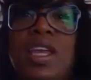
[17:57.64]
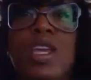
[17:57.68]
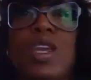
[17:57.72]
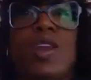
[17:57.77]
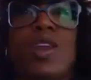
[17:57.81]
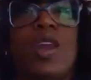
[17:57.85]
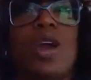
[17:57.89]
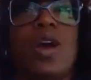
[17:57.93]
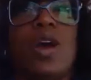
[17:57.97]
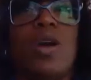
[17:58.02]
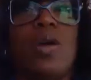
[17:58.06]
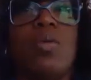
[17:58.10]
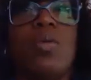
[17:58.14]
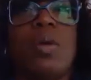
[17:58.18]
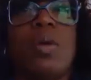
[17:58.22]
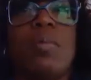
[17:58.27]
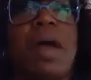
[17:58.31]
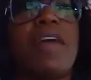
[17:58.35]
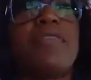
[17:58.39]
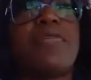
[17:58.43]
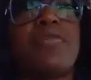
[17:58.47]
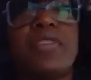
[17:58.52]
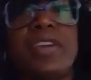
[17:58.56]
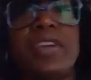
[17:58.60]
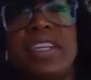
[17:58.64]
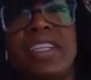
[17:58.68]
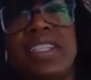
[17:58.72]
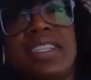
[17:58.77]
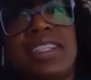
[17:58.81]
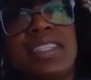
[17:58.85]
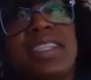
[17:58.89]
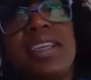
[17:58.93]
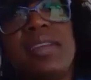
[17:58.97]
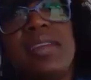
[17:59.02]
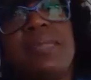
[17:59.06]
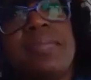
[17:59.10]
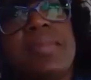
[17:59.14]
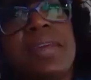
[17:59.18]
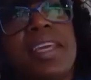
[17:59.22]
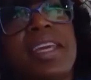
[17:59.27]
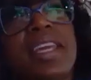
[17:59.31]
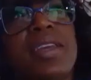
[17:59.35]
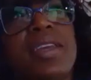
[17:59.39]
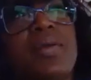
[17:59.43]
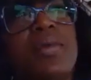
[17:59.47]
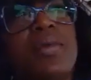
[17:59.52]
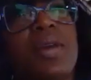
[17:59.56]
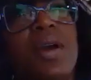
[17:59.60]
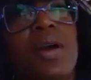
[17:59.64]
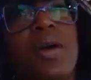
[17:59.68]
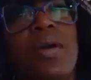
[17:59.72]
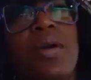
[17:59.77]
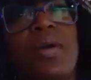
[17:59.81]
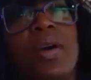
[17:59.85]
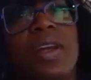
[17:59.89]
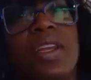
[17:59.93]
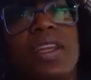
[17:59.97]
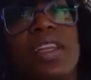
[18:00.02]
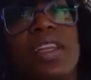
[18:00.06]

when my friends send me, a